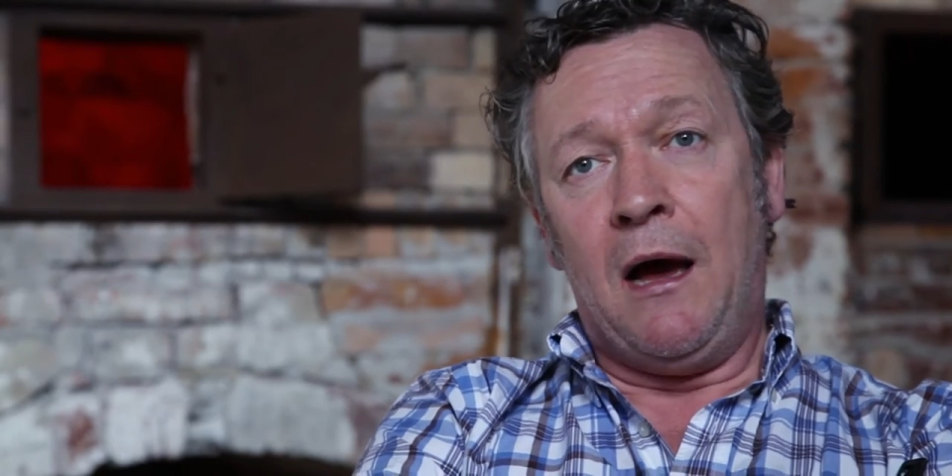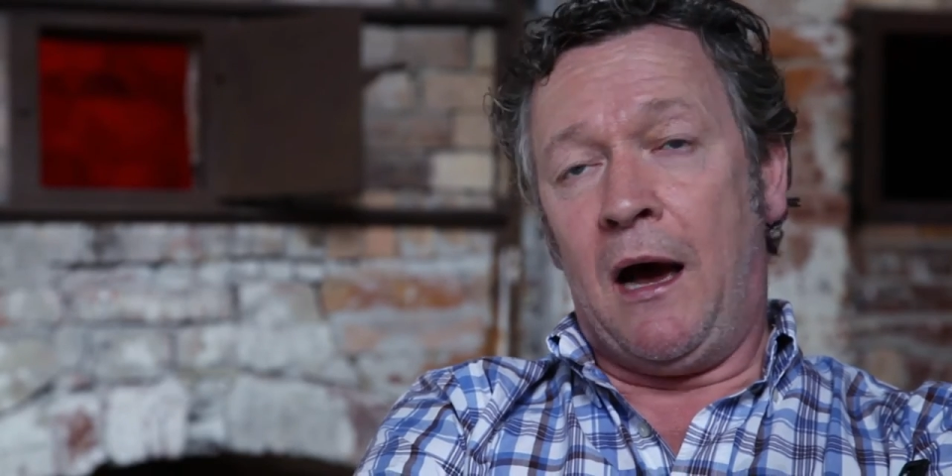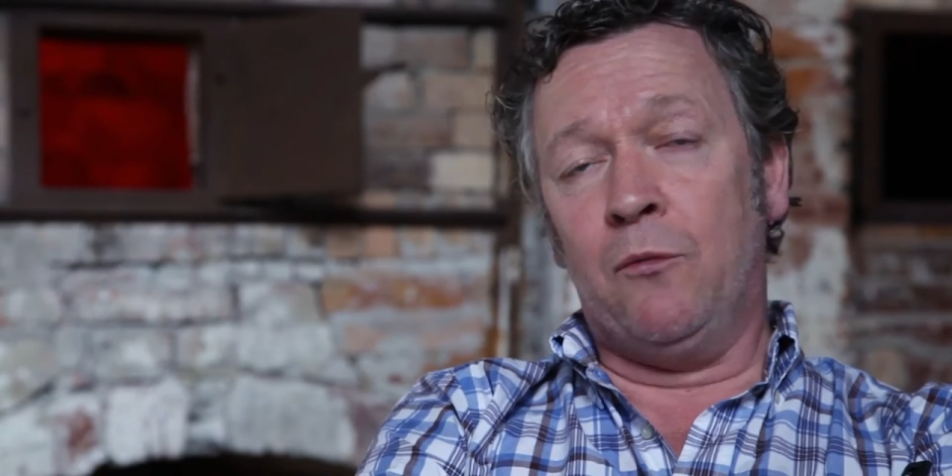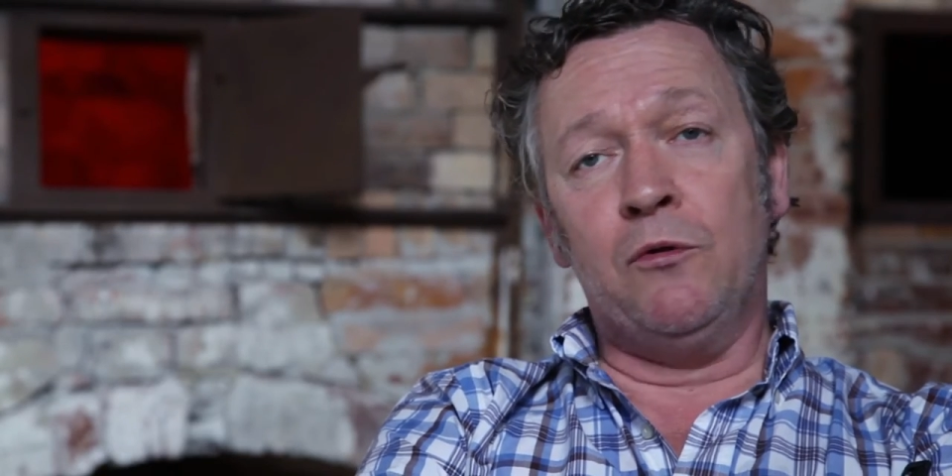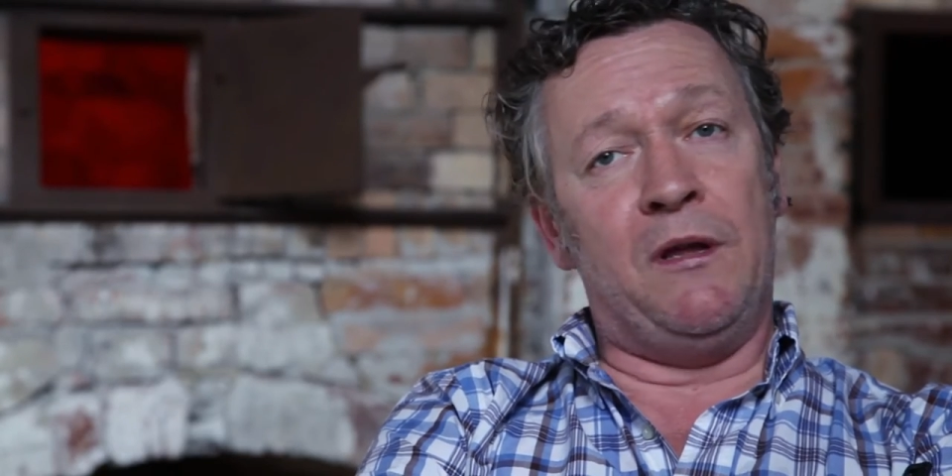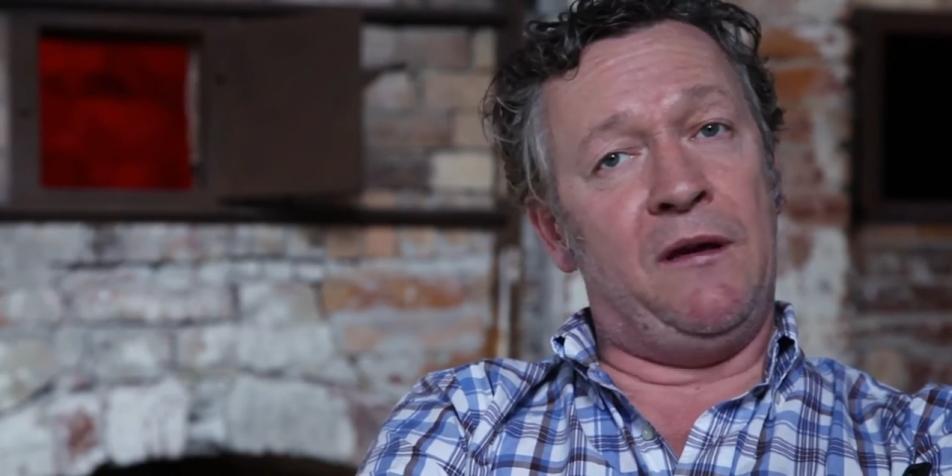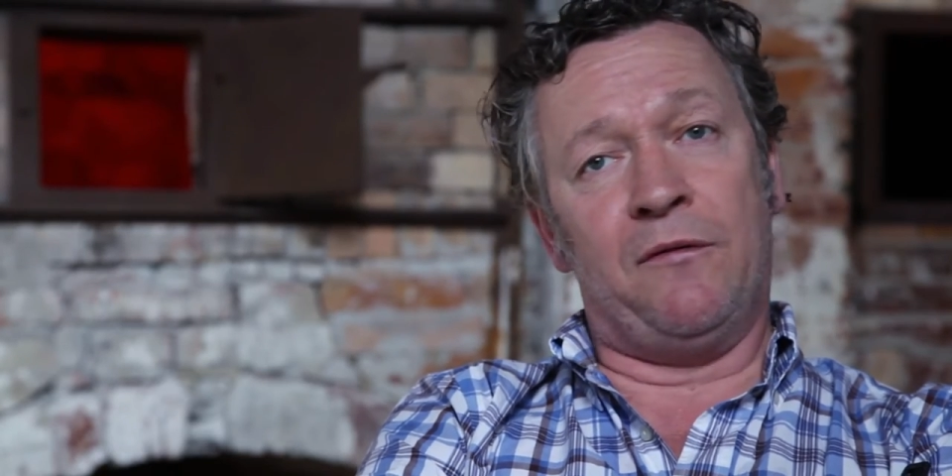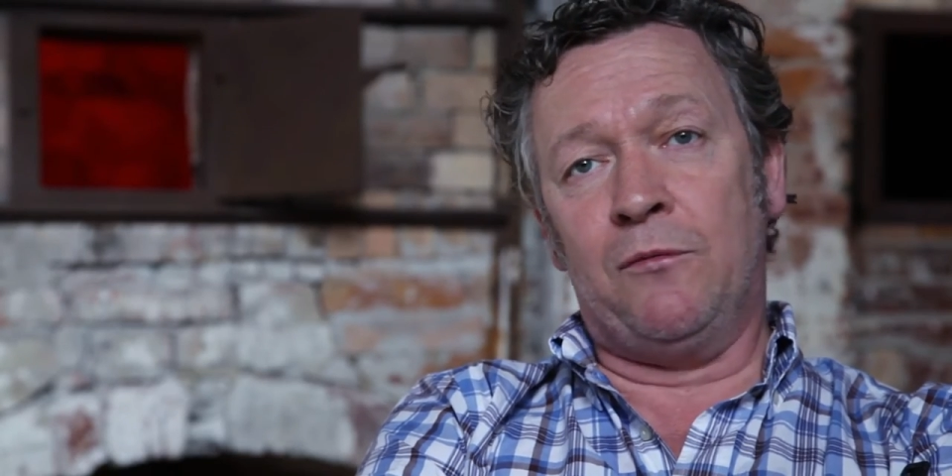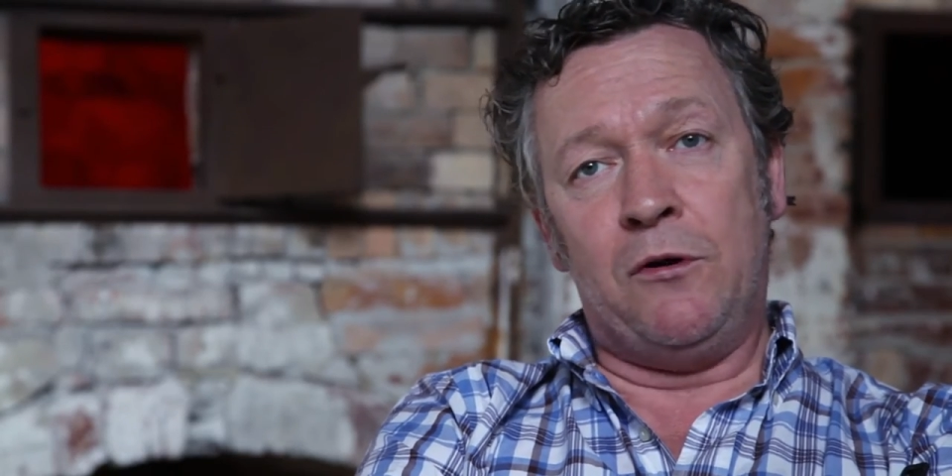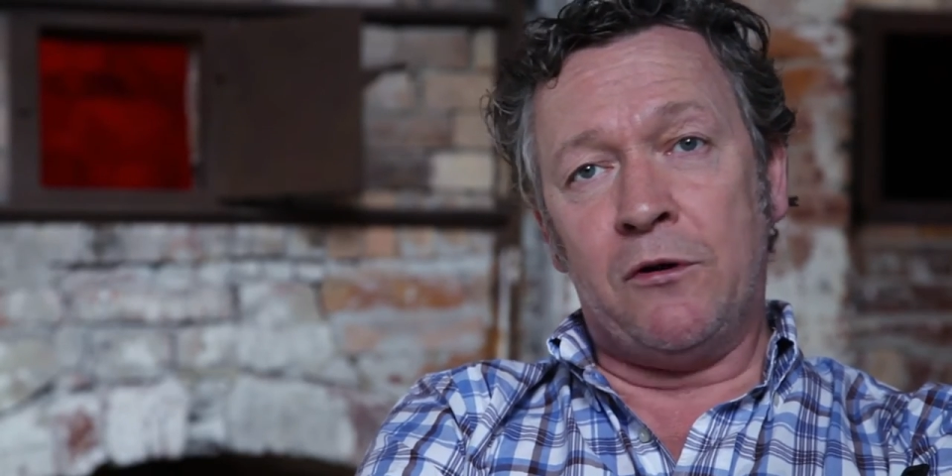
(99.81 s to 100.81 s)
I would
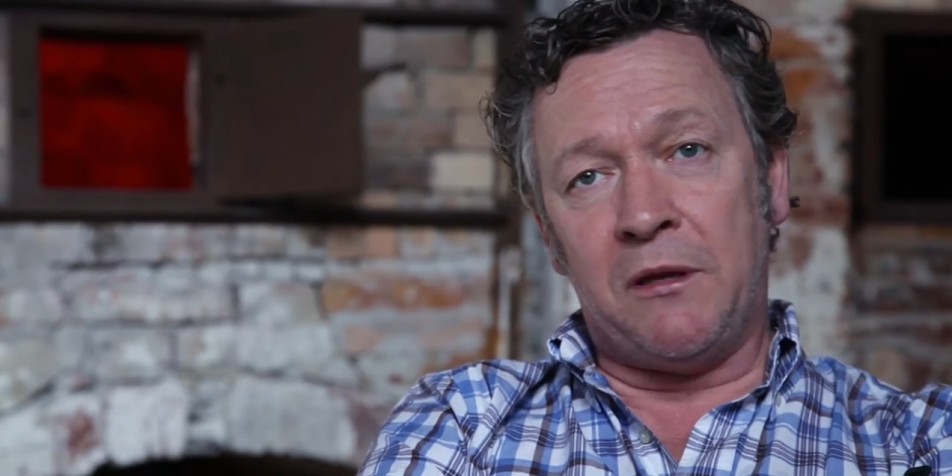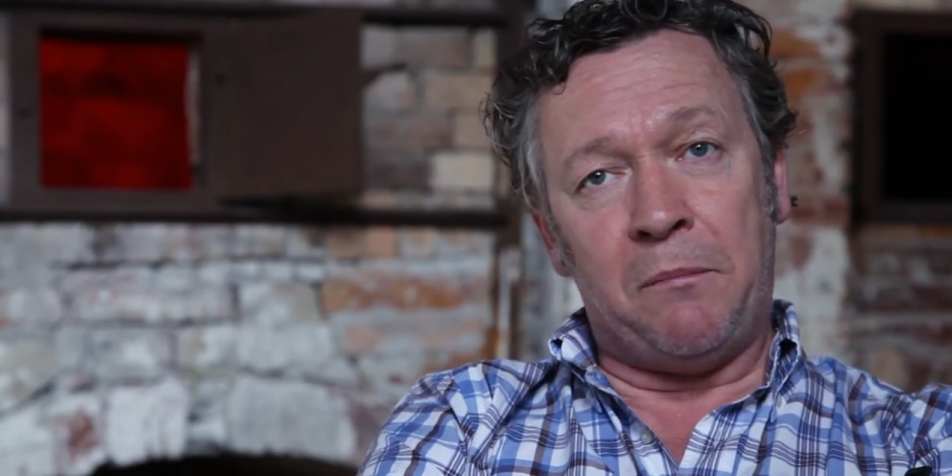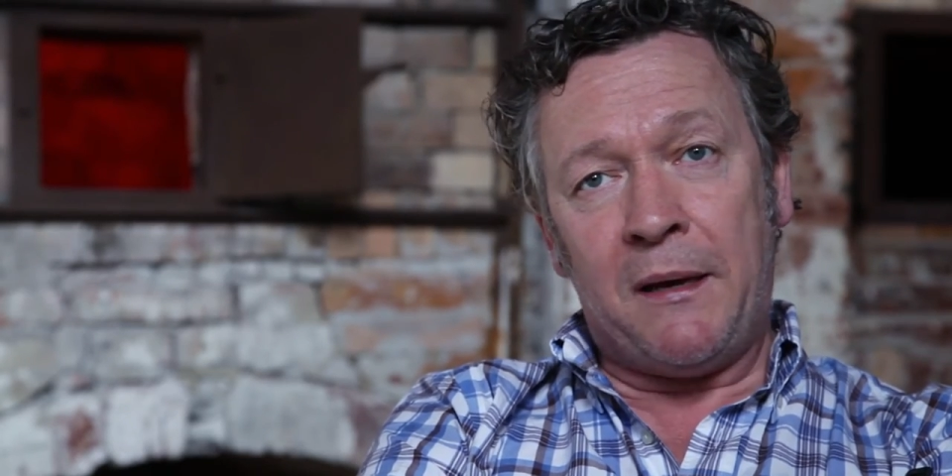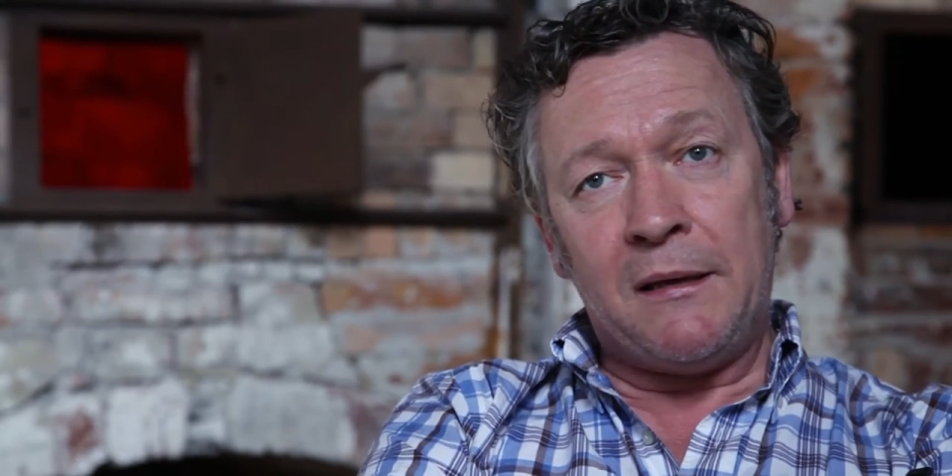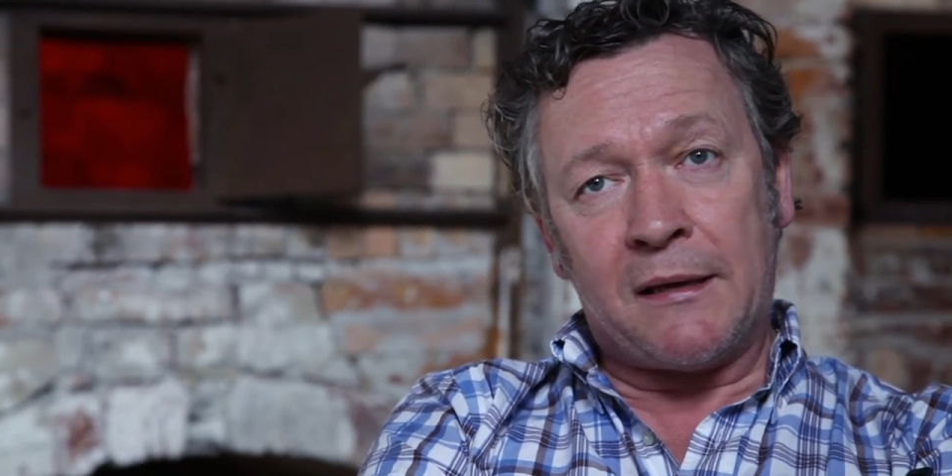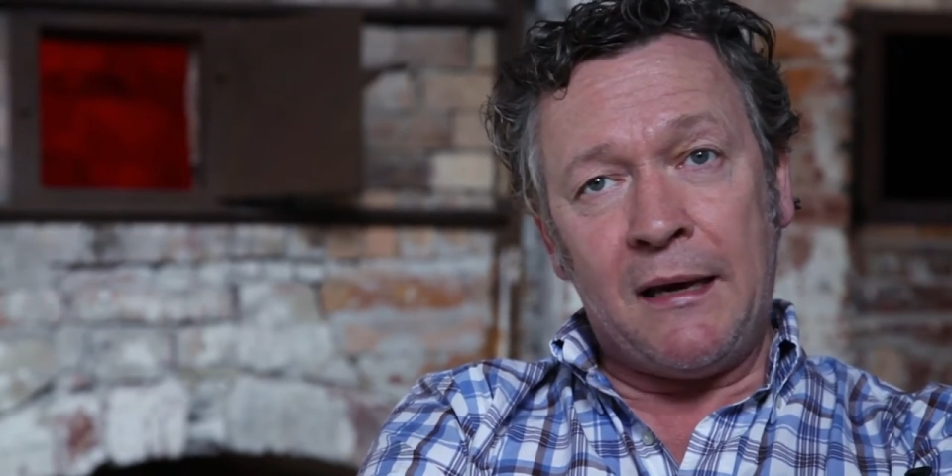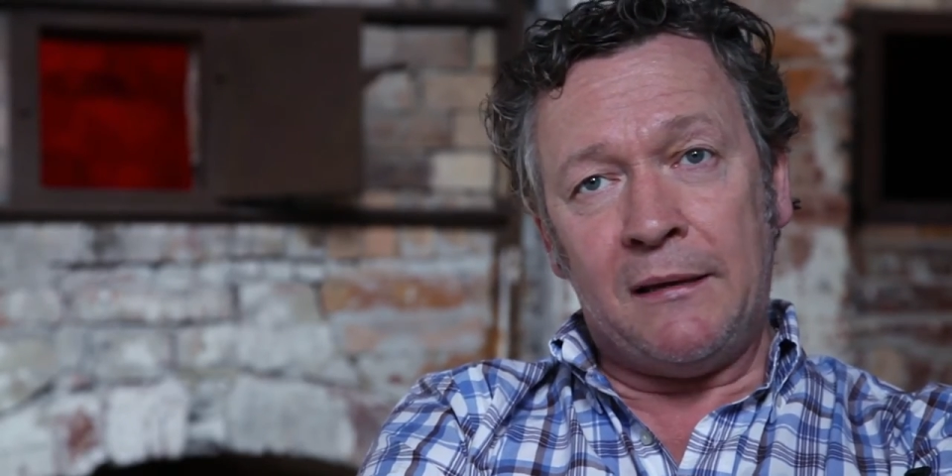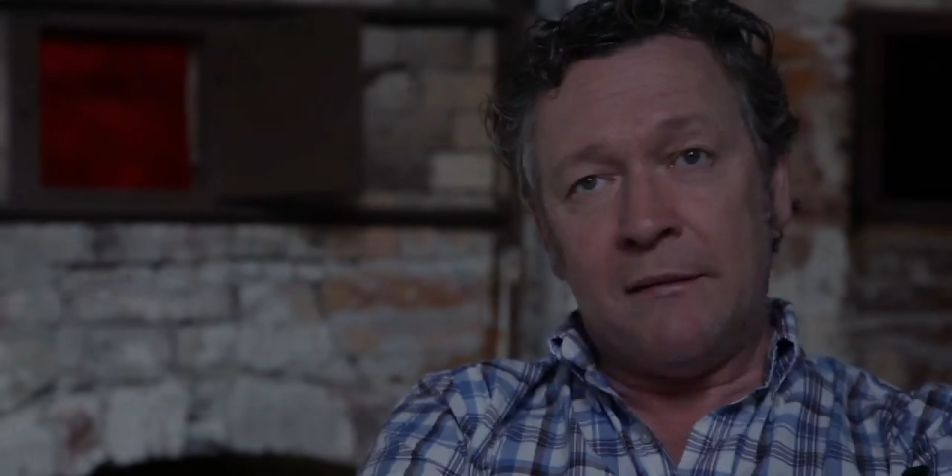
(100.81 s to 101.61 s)
never work in paint again.